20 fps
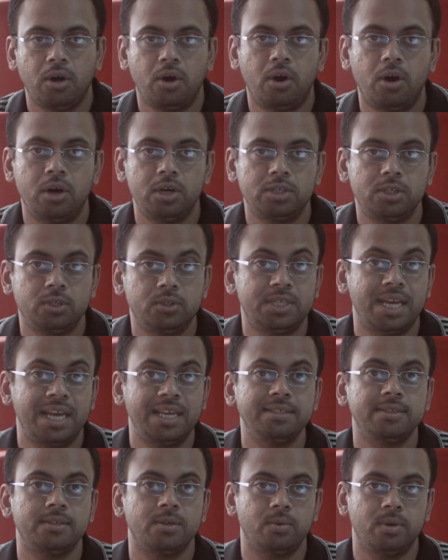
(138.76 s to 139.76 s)
or to
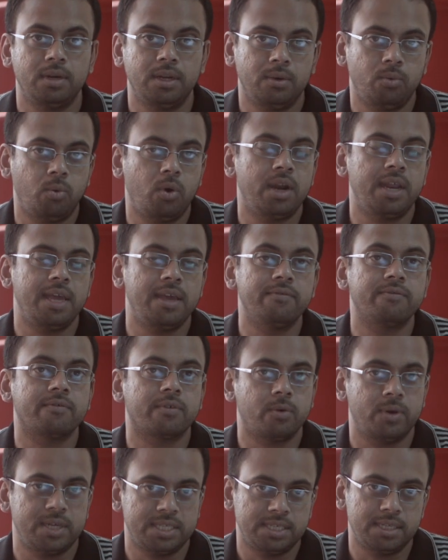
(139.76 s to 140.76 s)
change the world, what if
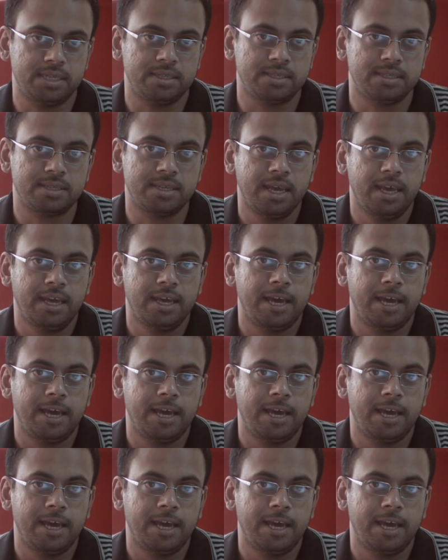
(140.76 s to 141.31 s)
questions,